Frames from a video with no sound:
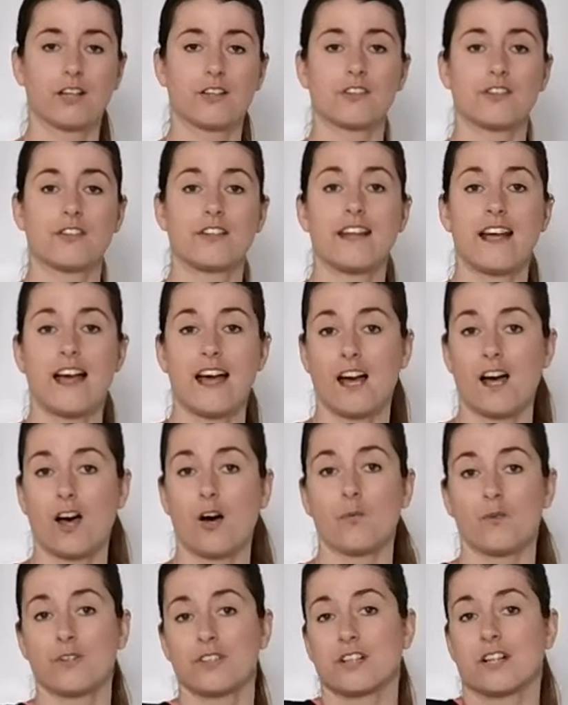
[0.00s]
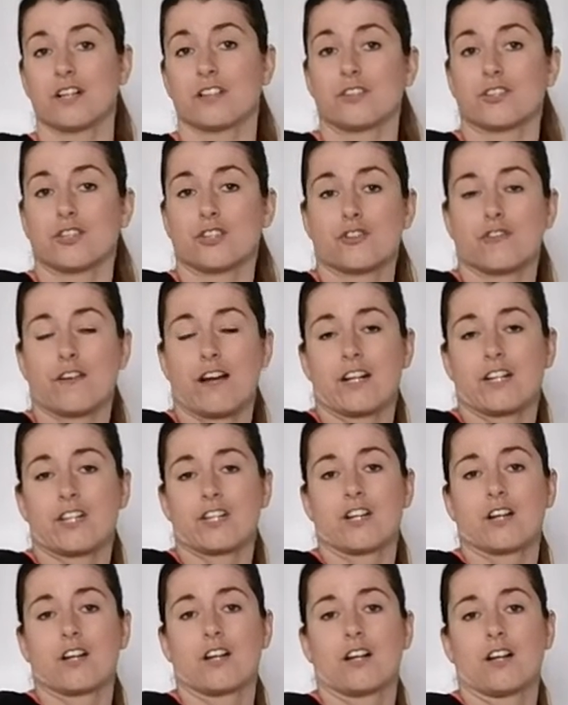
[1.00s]
So now we're starting to
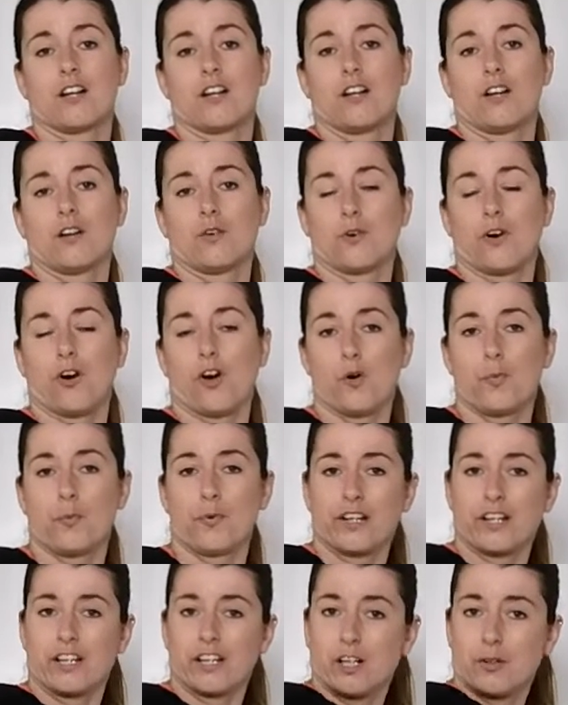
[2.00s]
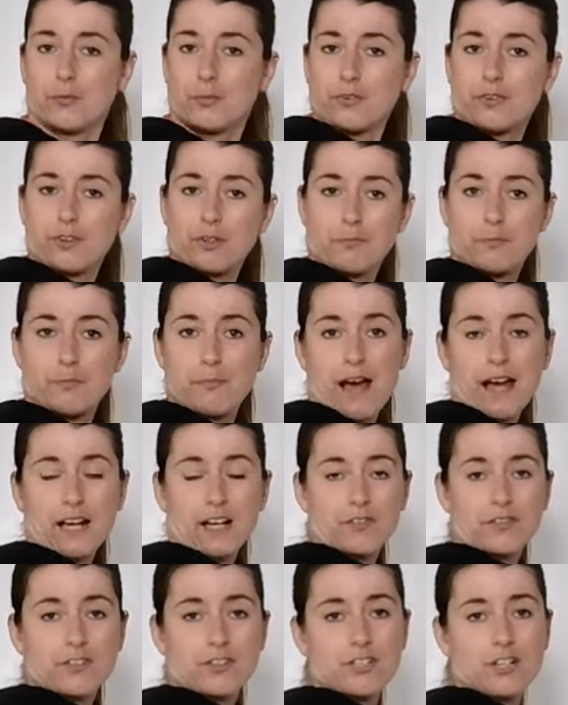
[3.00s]
stretch. We're opening up the
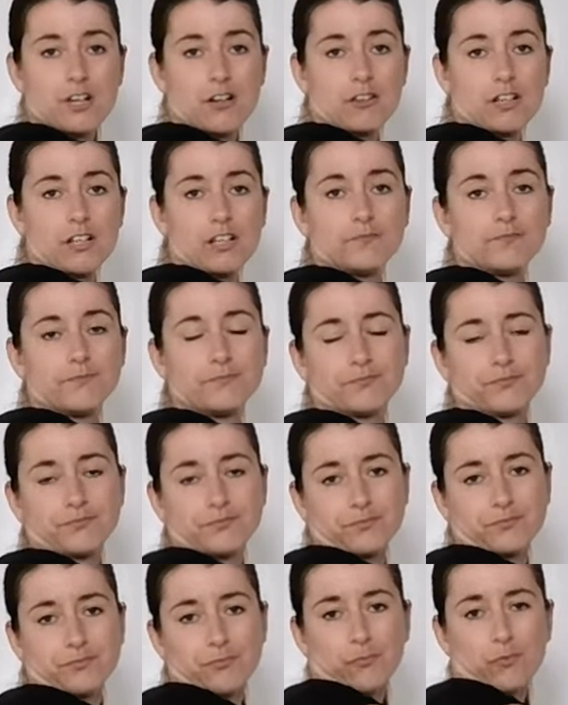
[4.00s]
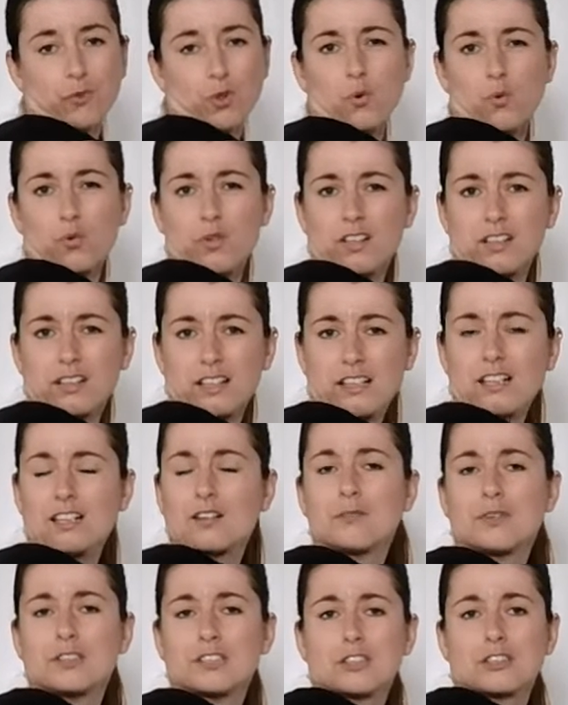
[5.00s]
back of the shoulder, all the
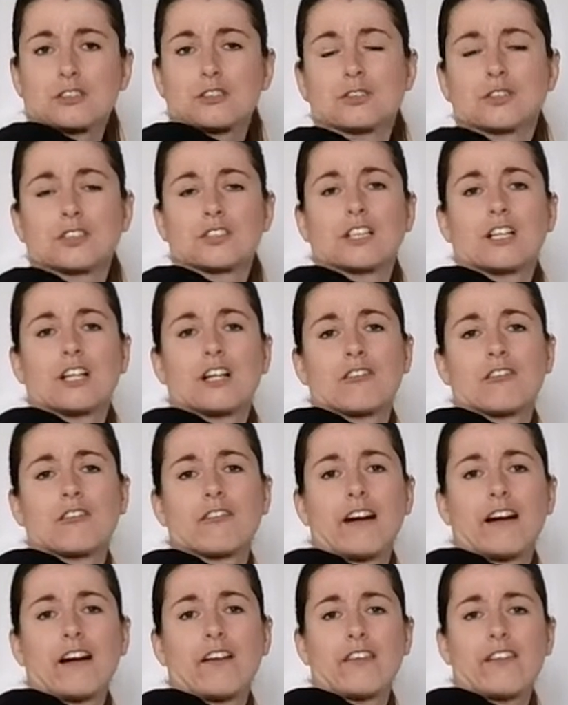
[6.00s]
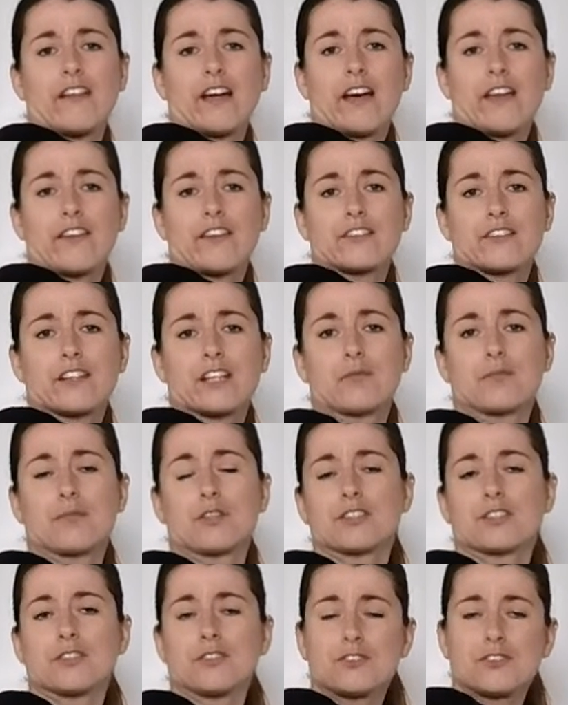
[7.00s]
little muscles that are around there, the deep
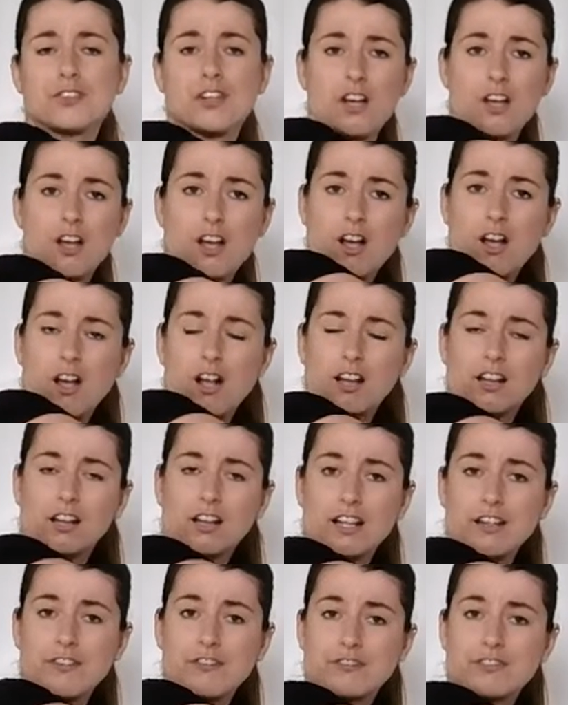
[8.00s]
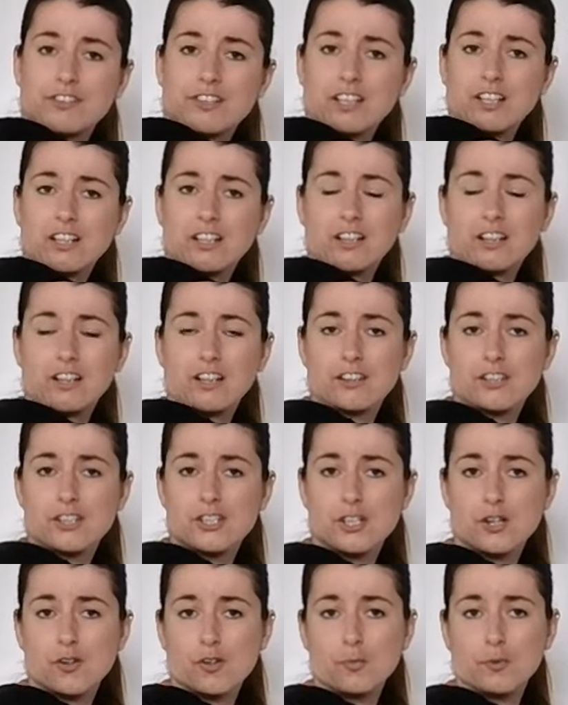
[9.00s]
muscles, lifting the
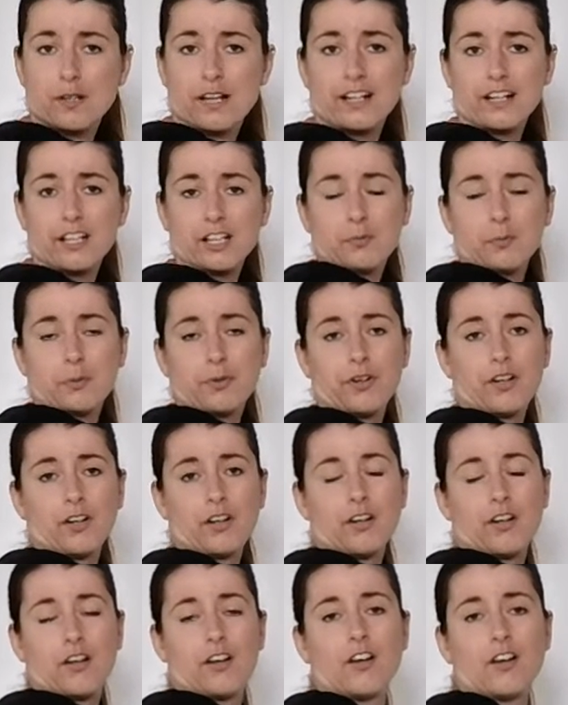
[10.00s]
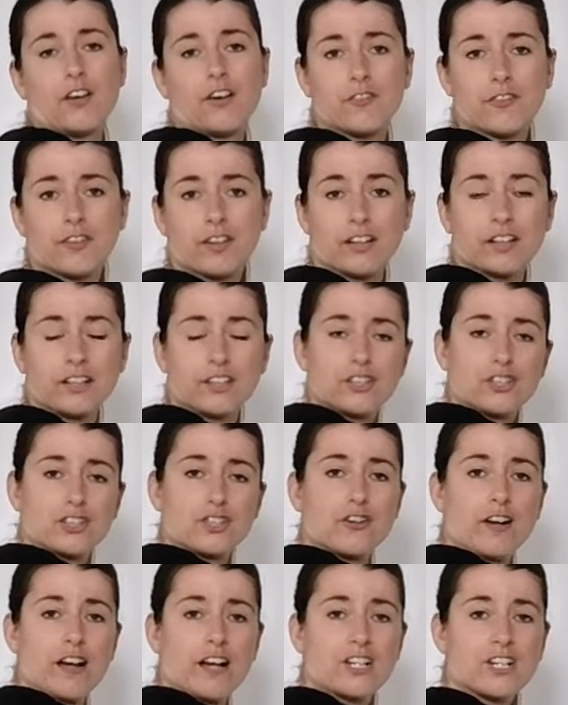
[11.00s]
shoulder blade up, feeling a
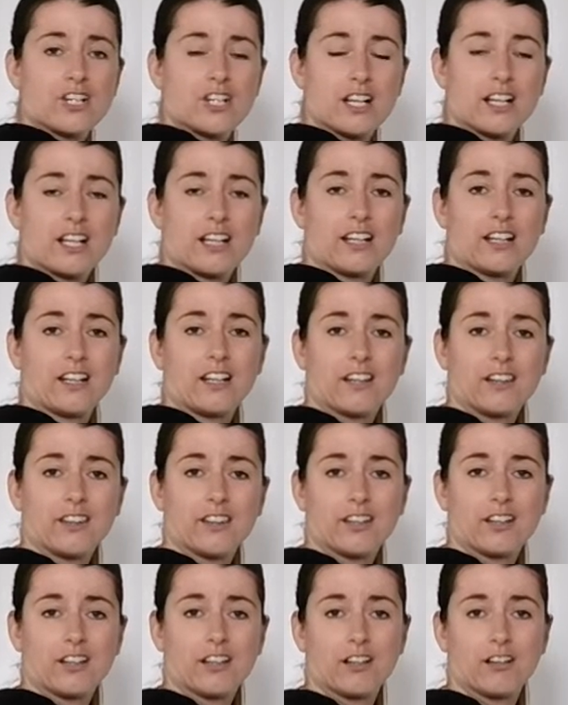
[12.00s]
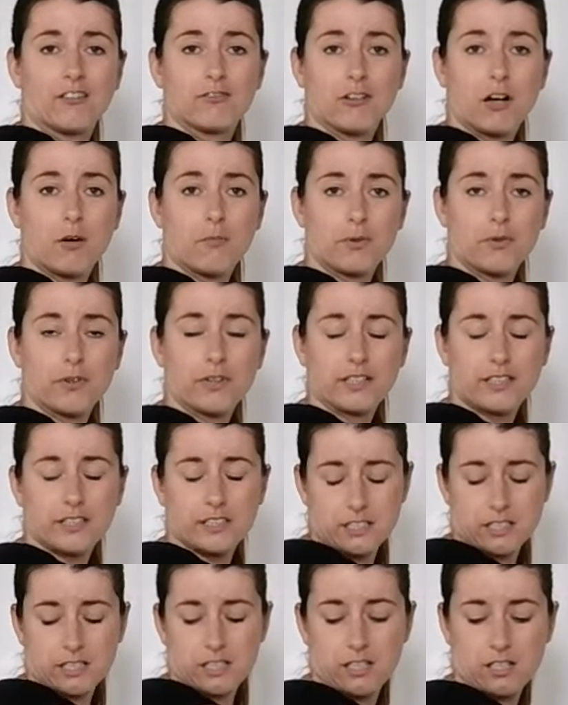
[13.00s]
stretch in the
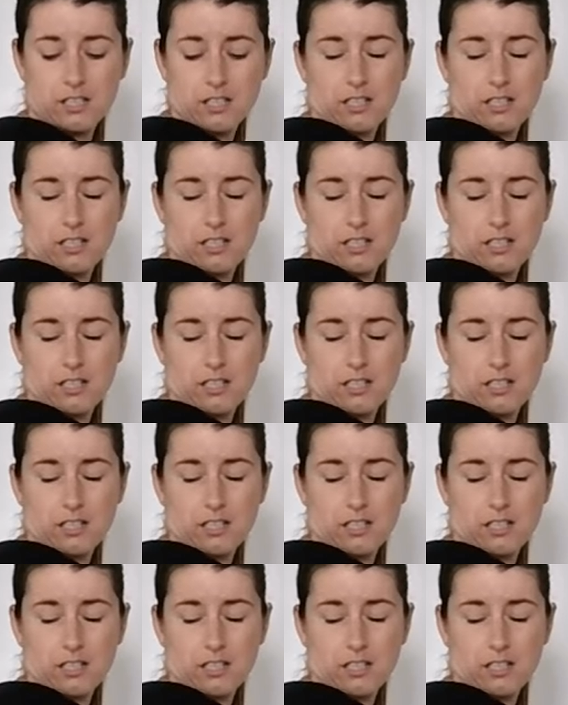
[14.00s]
rhomboids.